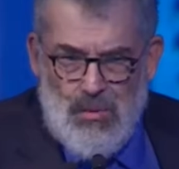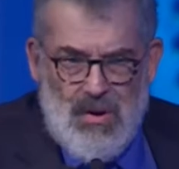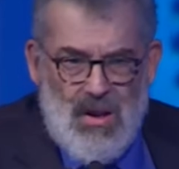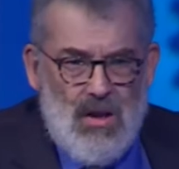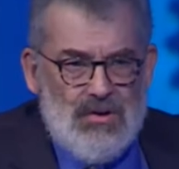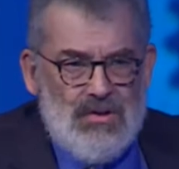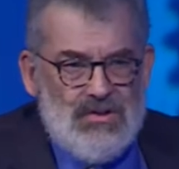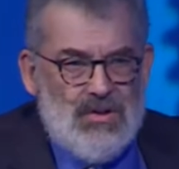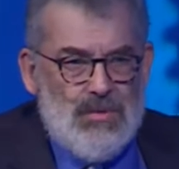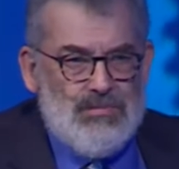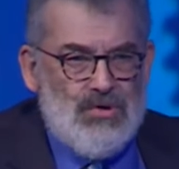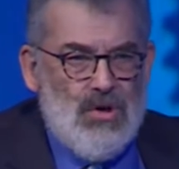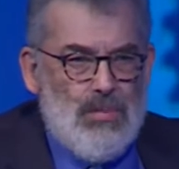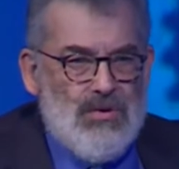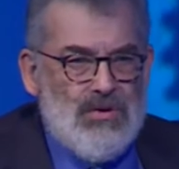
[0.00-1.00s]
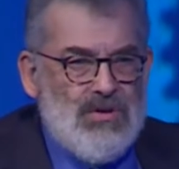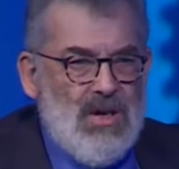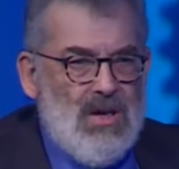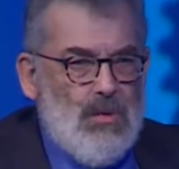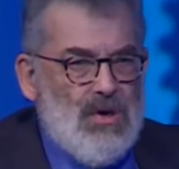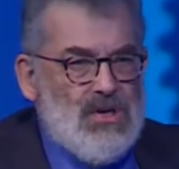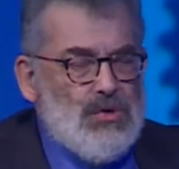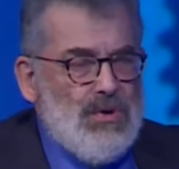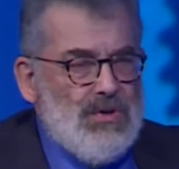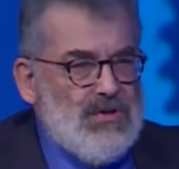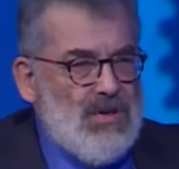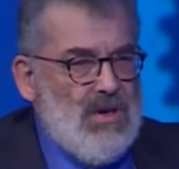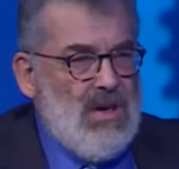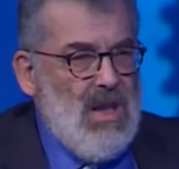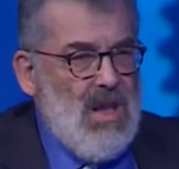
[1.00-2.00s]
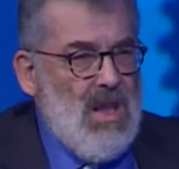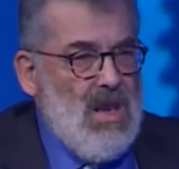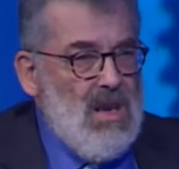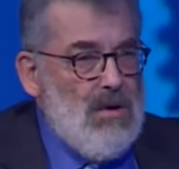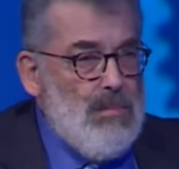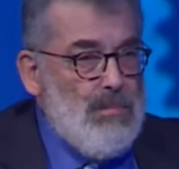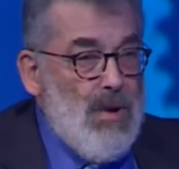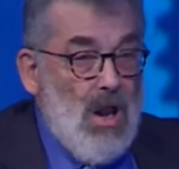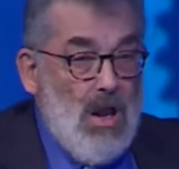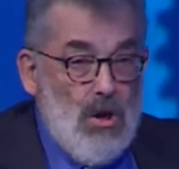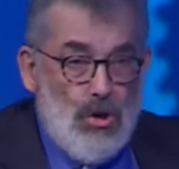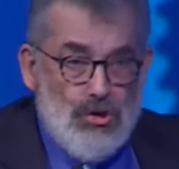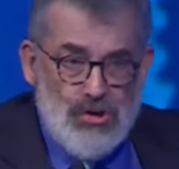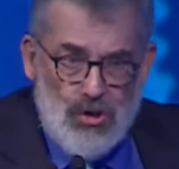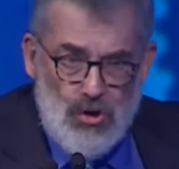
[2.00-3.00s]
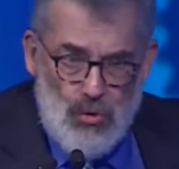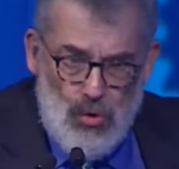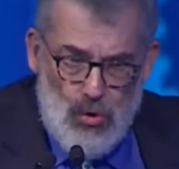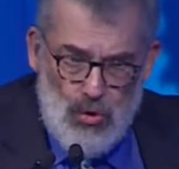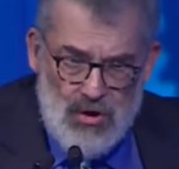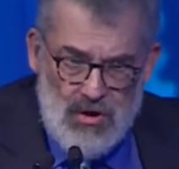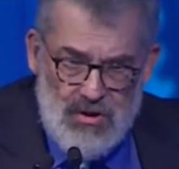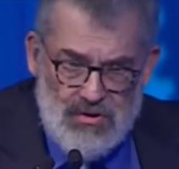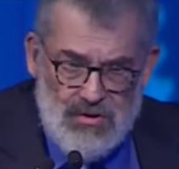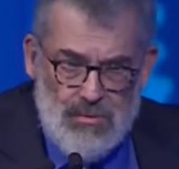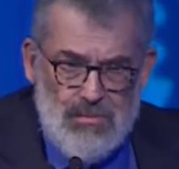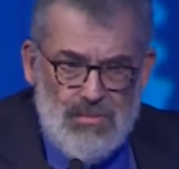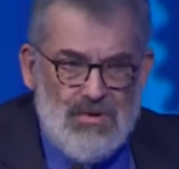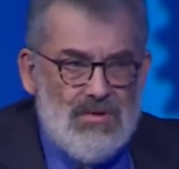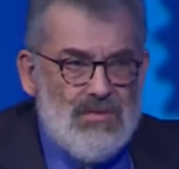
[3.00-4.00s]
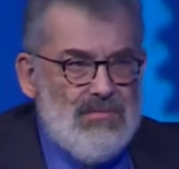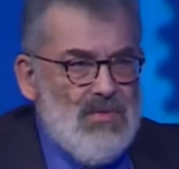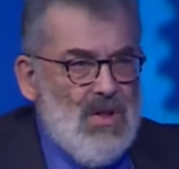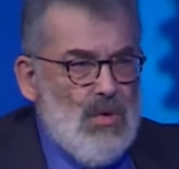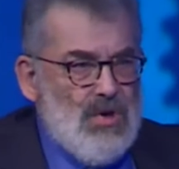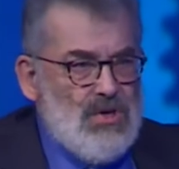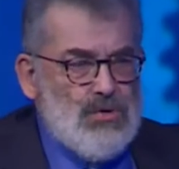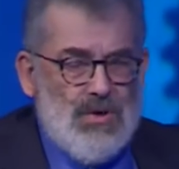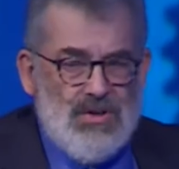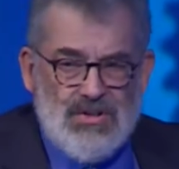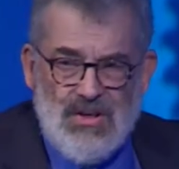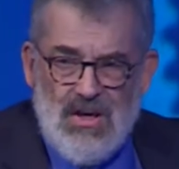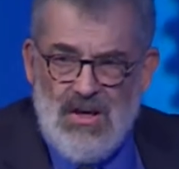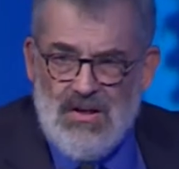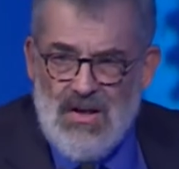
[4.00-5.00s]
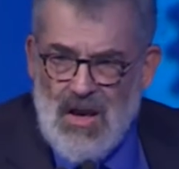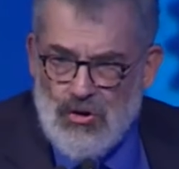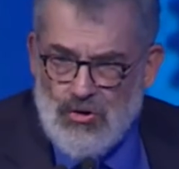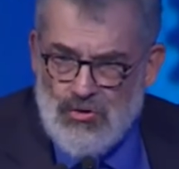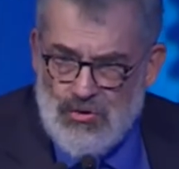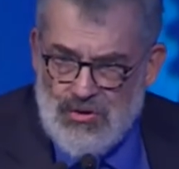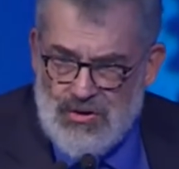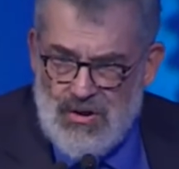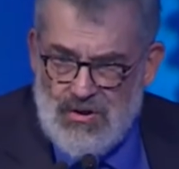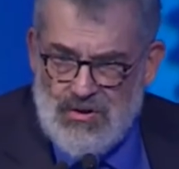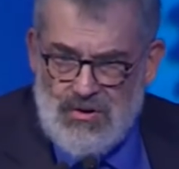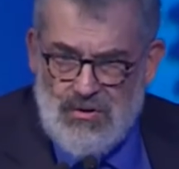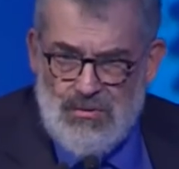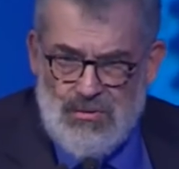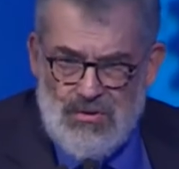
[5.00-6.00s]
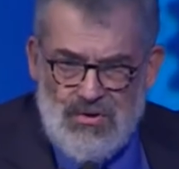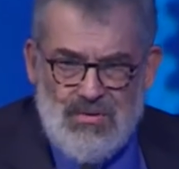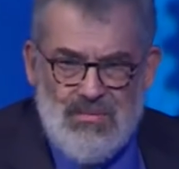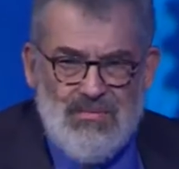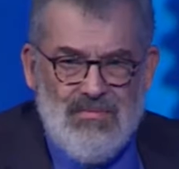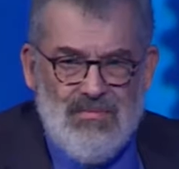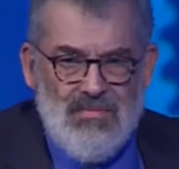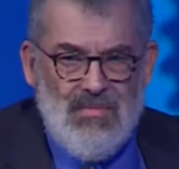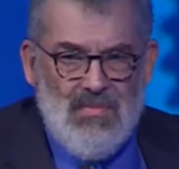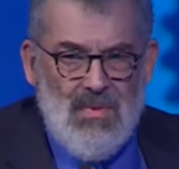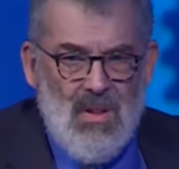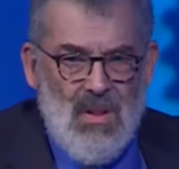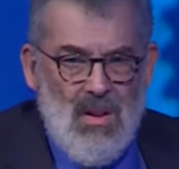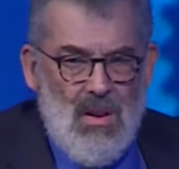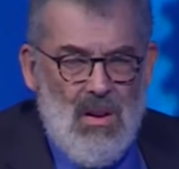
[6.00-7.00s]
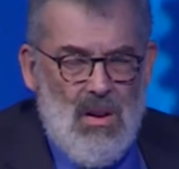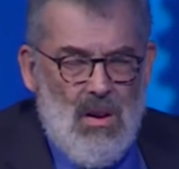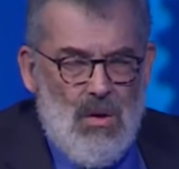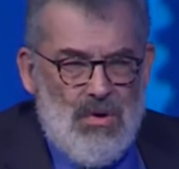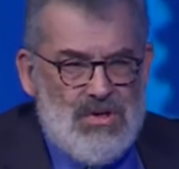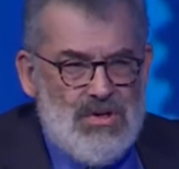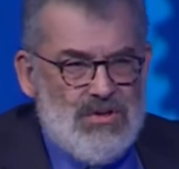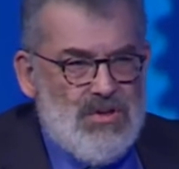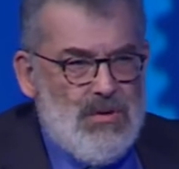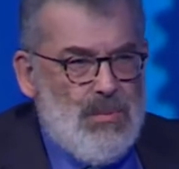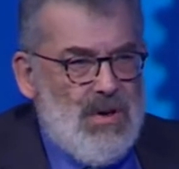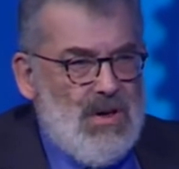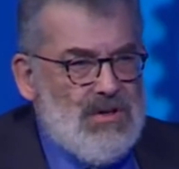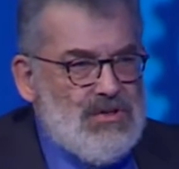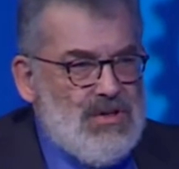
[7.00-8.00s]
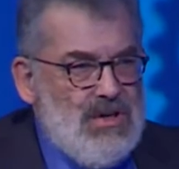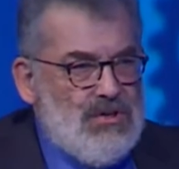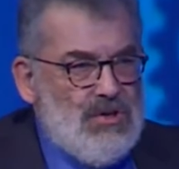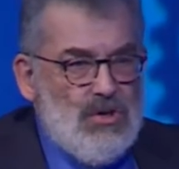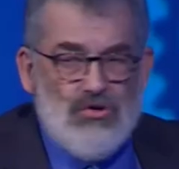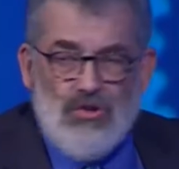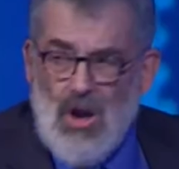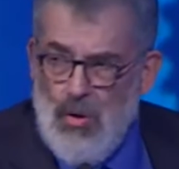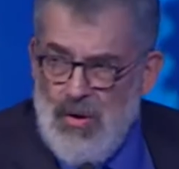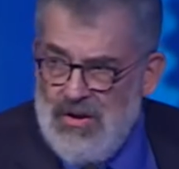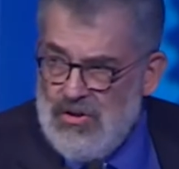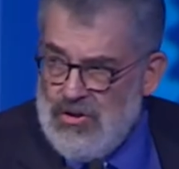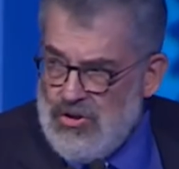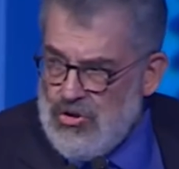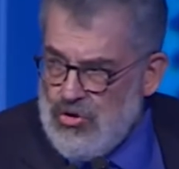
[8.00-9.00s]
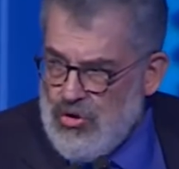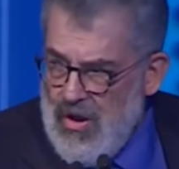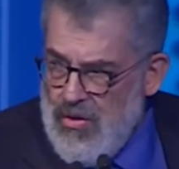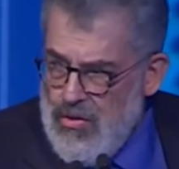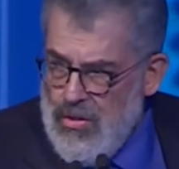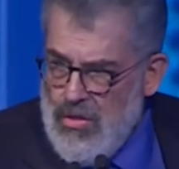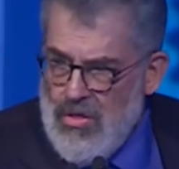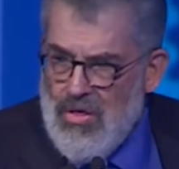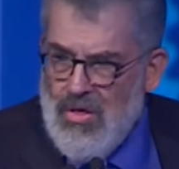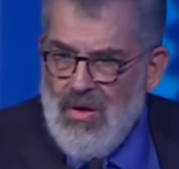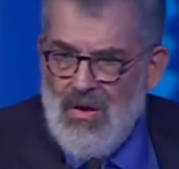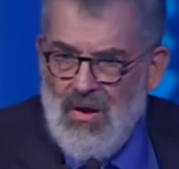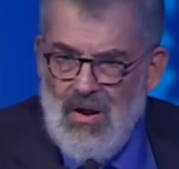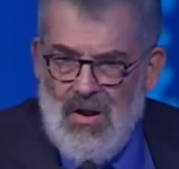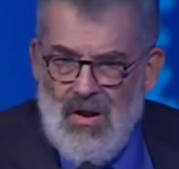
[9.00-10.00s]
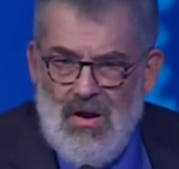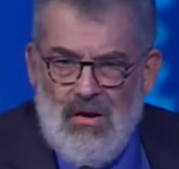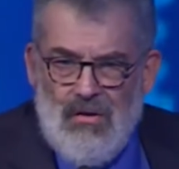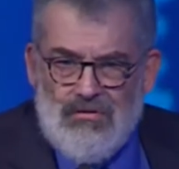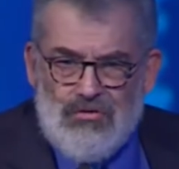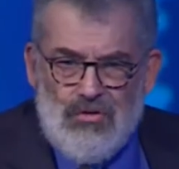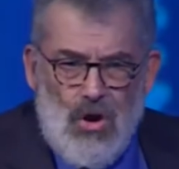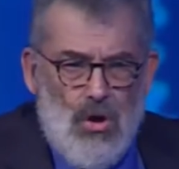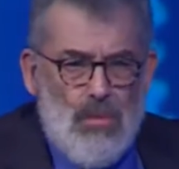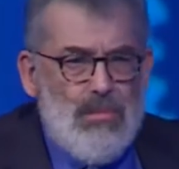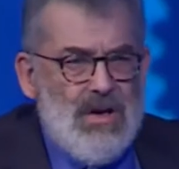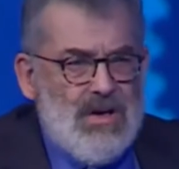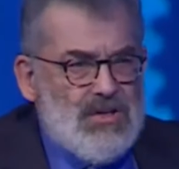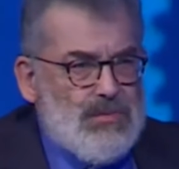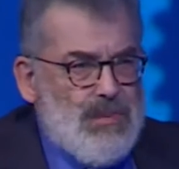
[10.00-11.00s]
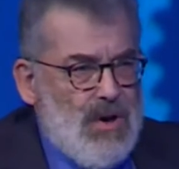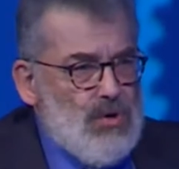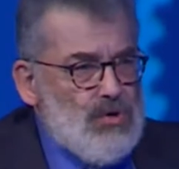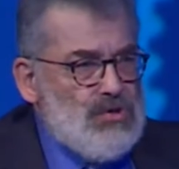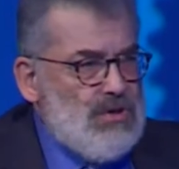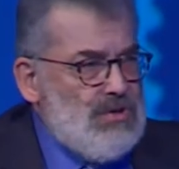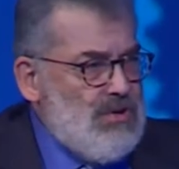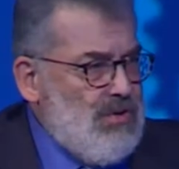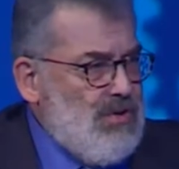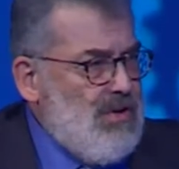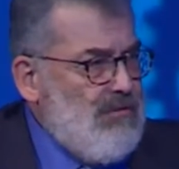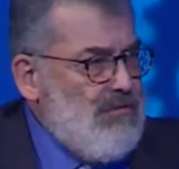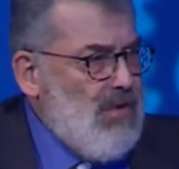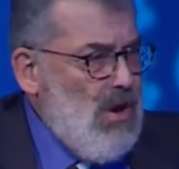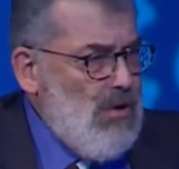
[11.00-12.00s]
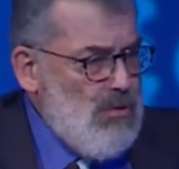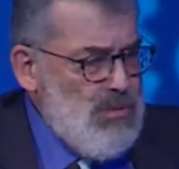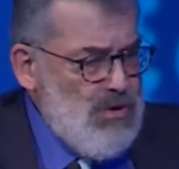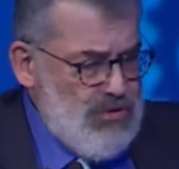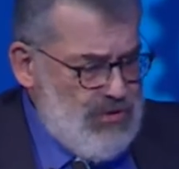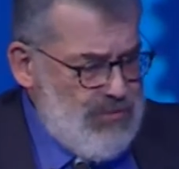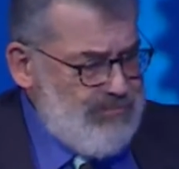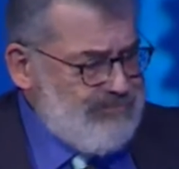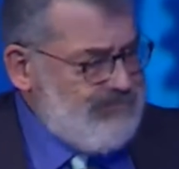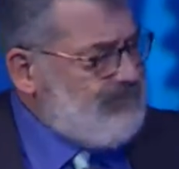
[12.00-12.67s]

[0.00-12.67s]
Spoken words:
about is the property which we see in biological organisms, which we see in natural systems, which is the ability to grow in strength from exposure to the environment.